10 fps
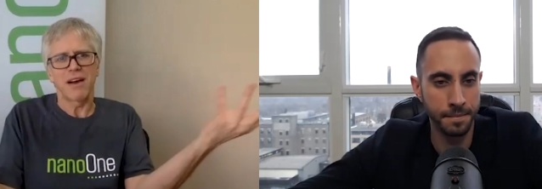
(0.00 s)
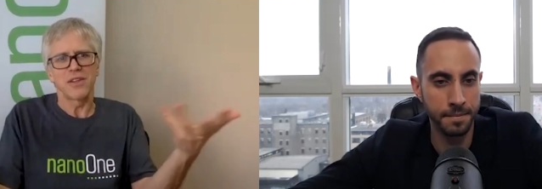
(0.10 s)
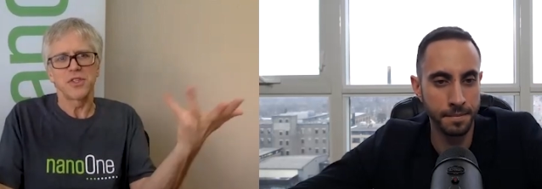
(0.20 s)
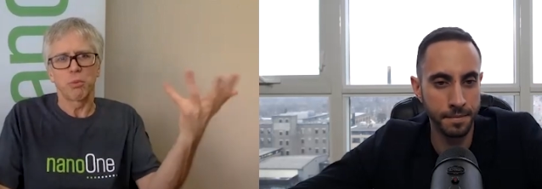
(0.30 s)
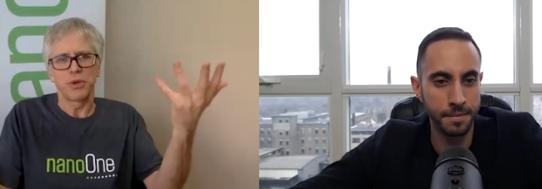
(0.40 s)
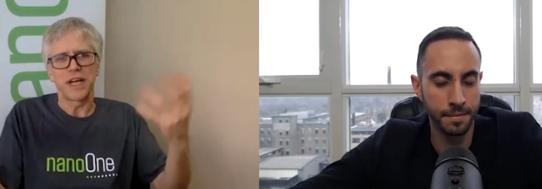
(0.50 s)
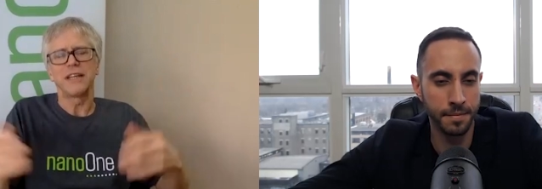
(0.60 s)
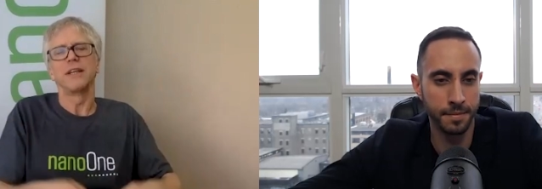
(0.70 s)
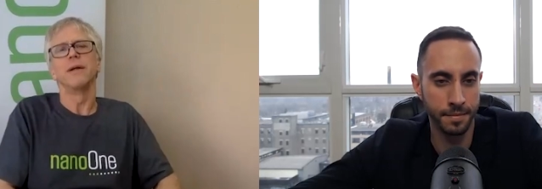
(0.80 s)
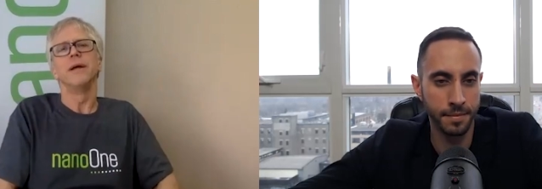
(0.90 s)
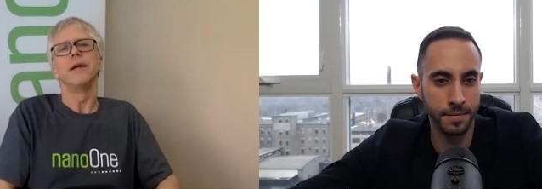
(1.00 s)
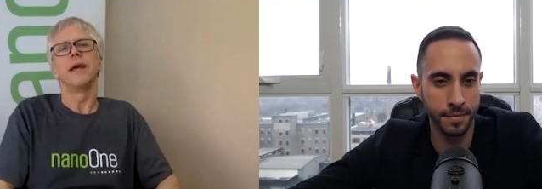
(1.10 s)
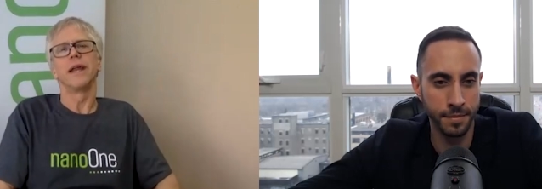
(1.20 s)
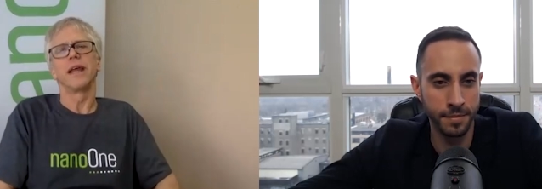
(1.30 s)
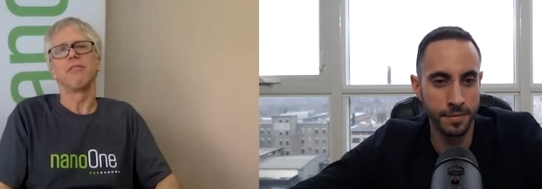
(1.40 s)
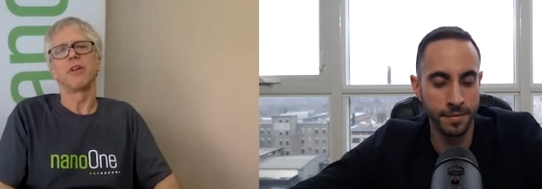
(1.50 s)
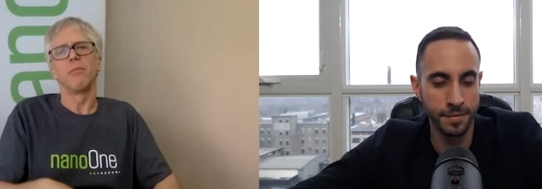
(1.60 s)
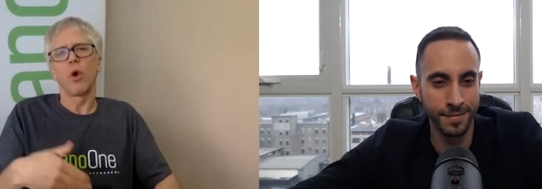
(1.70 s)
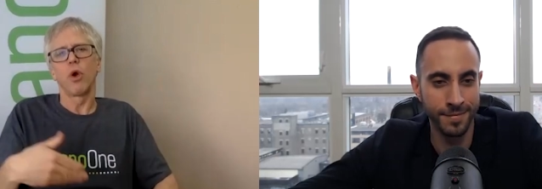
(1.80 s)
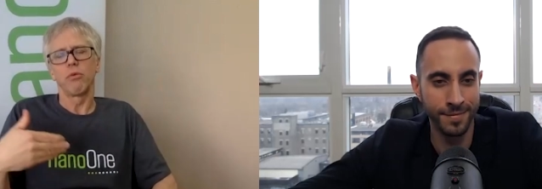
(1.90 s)
Speaker 1: It's still protected, and it gives it a
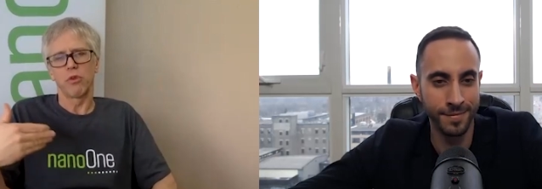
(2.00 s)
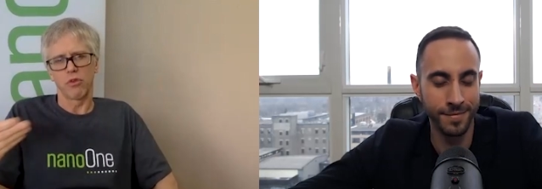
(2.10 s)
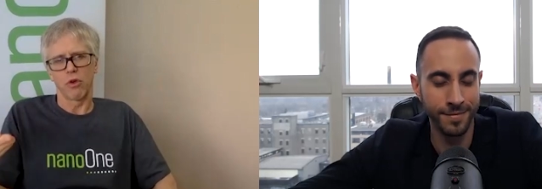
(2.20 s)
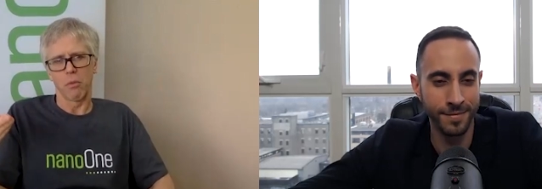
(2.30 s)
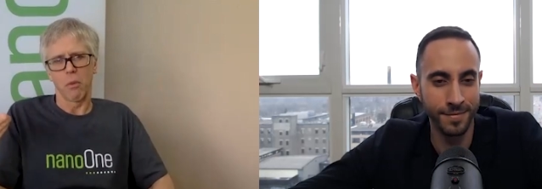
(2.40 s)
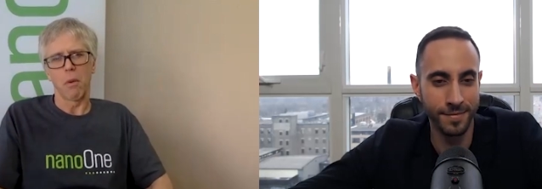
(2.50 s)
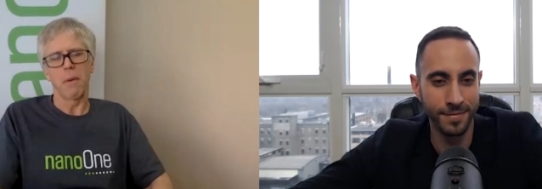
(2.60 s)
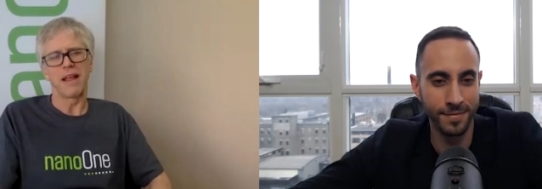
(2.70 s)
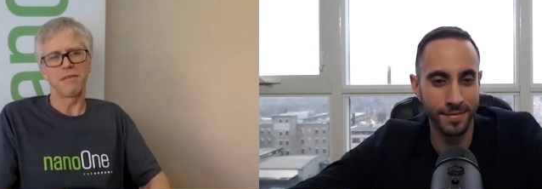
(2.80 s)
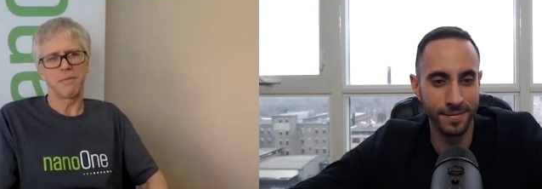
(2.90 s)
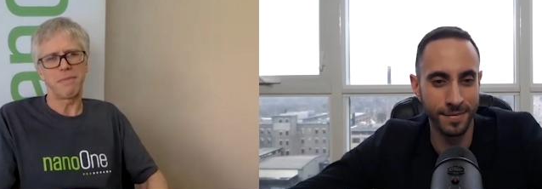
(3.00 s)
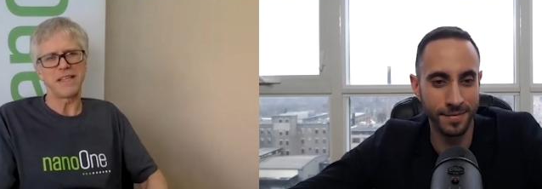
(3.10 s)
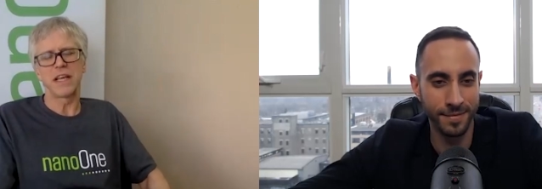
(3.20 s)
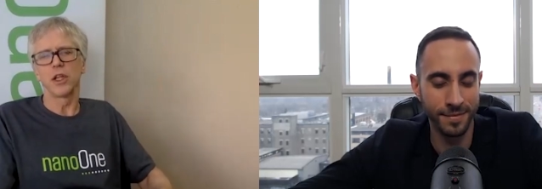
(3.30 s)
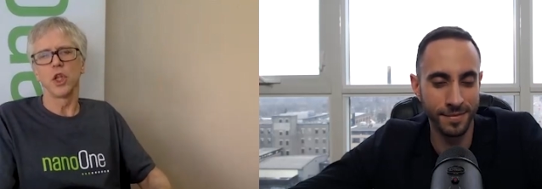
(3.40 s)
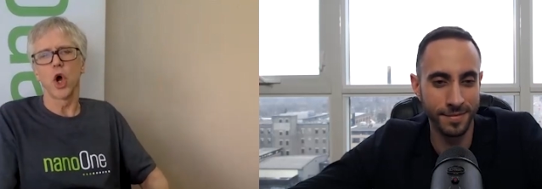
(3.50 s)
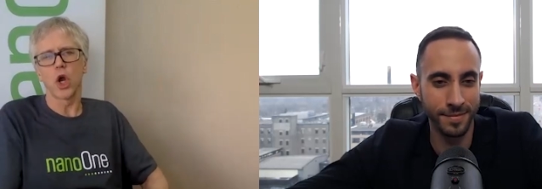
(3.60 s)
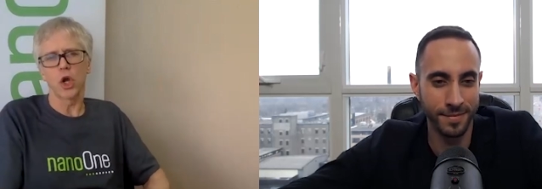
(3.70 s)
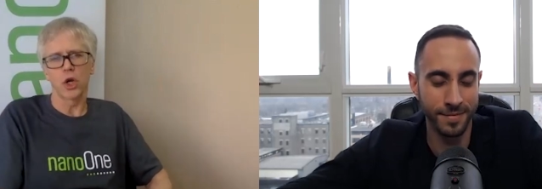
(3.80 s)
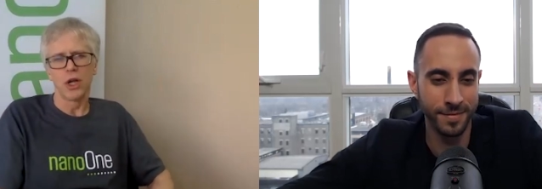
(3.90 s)
more sort of it's basically a
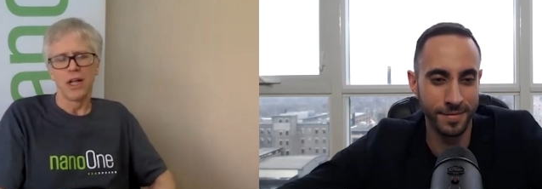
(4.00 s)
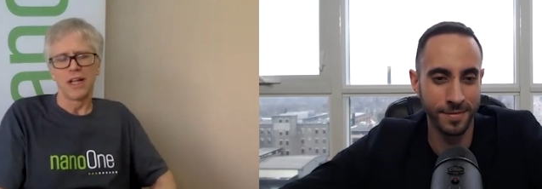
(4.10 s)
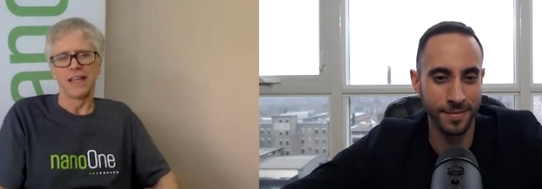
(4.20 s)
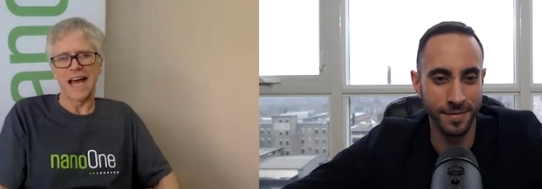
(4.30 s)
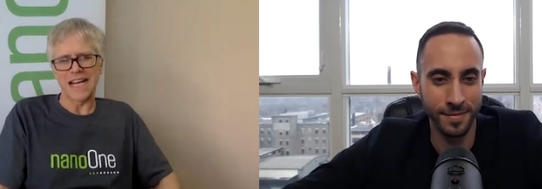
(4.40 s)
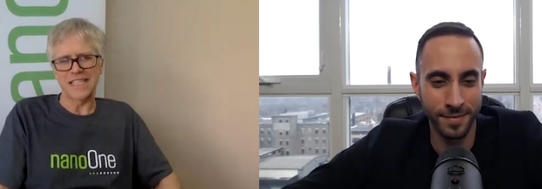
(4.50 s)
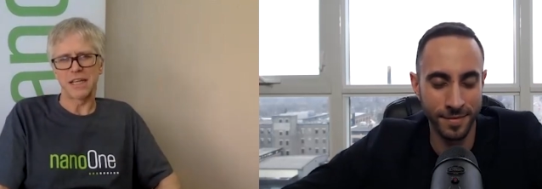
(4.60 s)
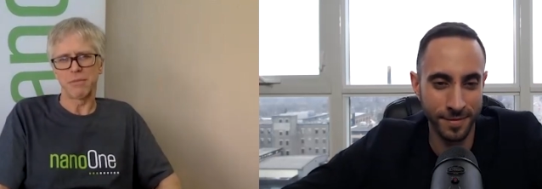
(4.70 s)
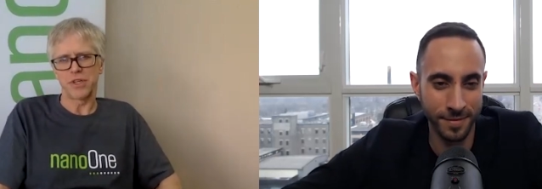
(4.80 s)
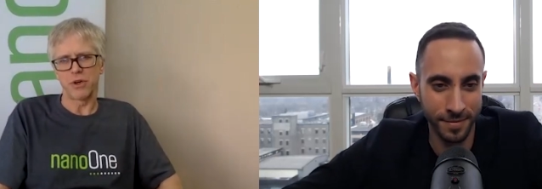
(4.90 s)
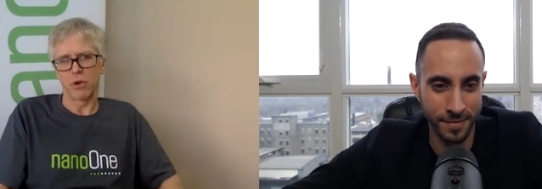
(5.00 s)
longer lasting material.